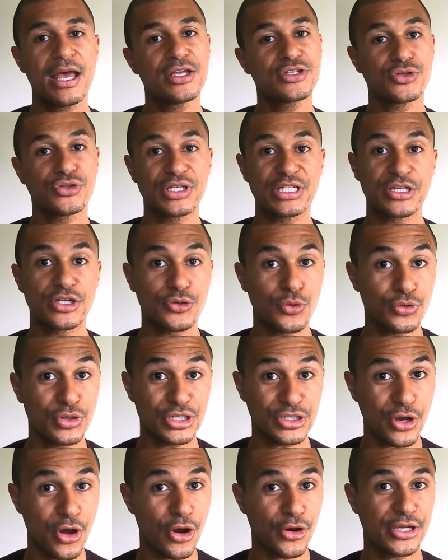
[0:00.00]
So these are known
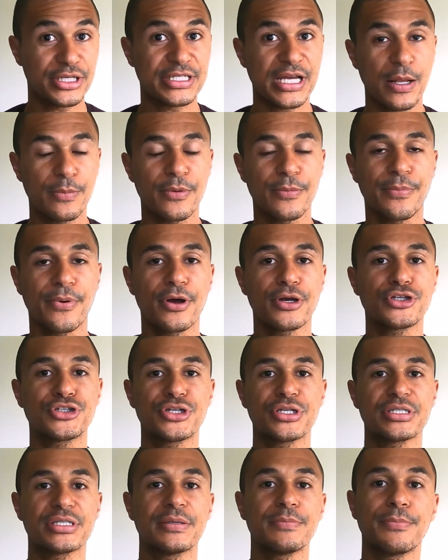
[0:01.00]
as archetypal
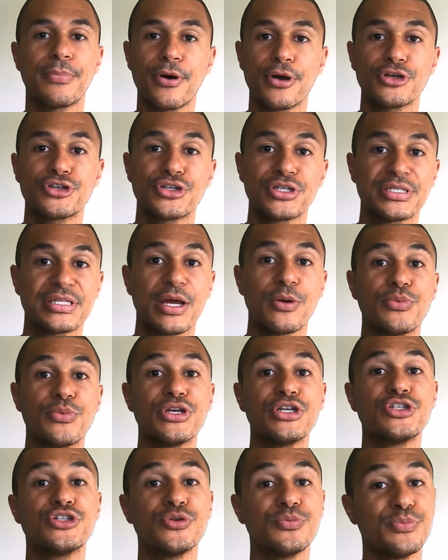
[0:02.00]
postures, and postures
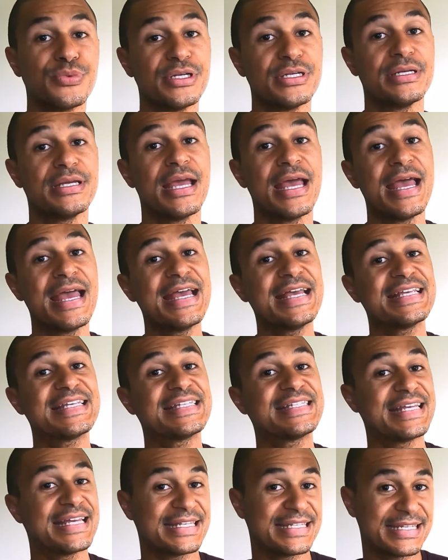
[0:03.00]
we should be
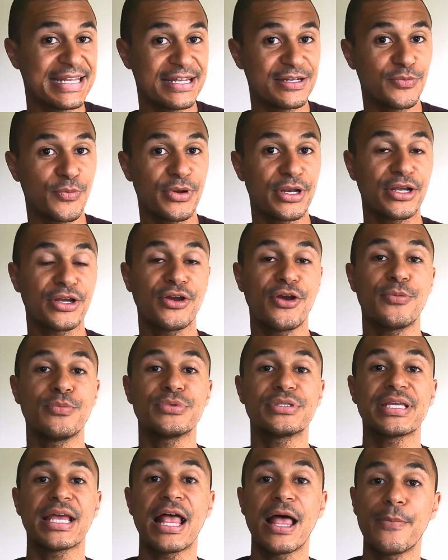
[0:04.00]
sitting in when it
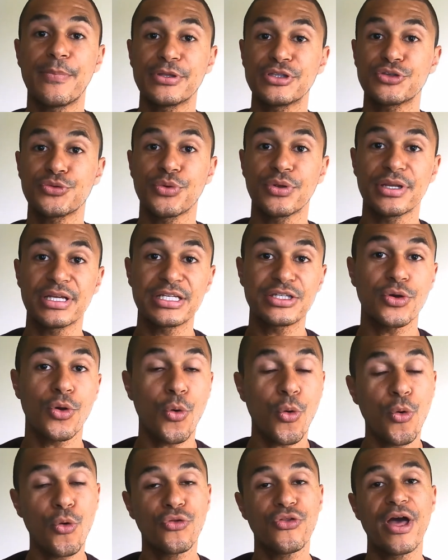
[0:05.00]
comes to helping to release
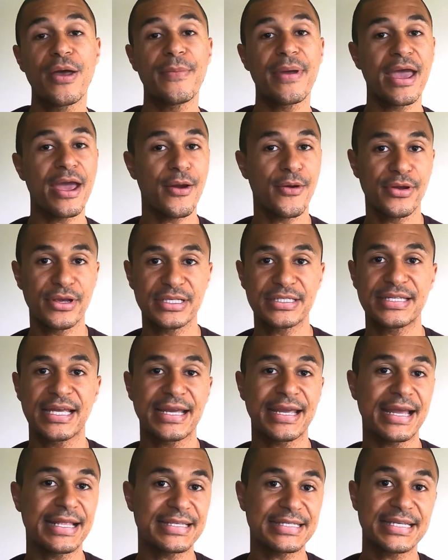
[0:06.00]
all them areas
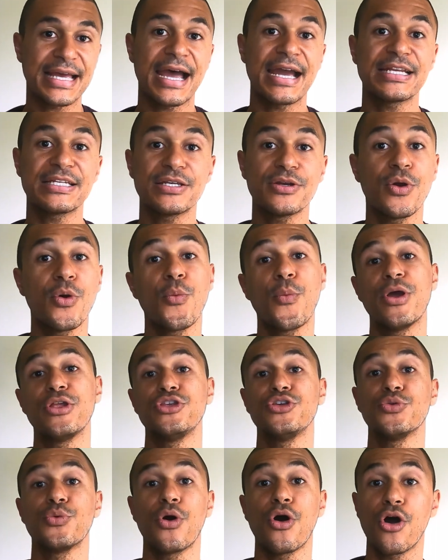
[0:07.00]
that get tight
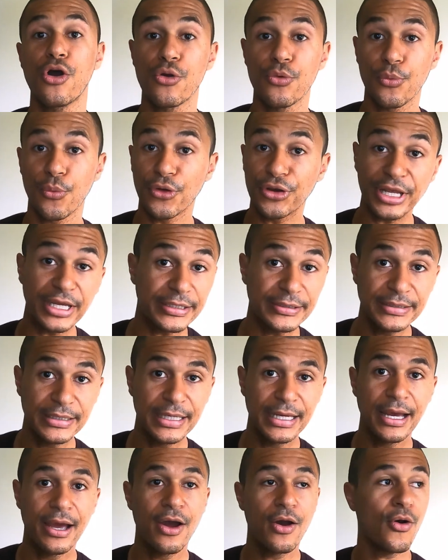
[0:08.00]
when you are a runner
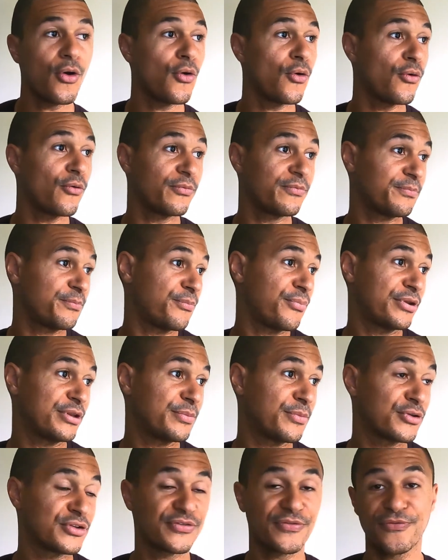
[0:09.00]
or pretty
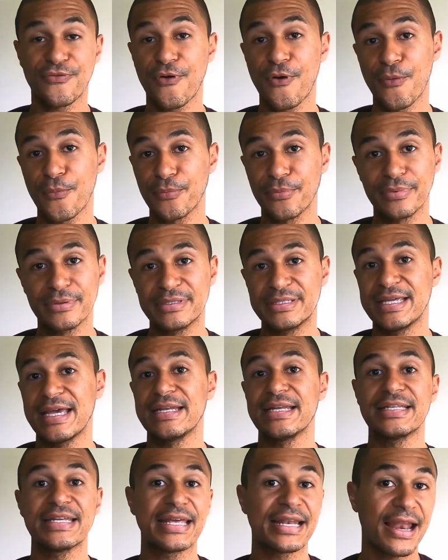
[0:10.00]
much from
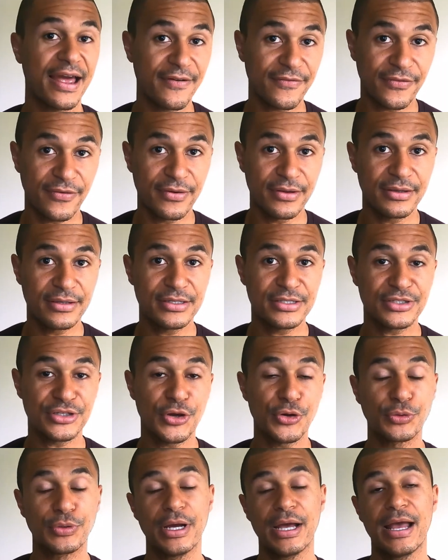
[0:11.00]
day-to-day life.
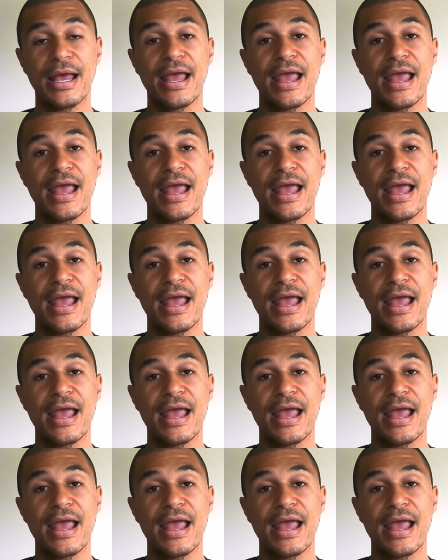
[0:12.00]
So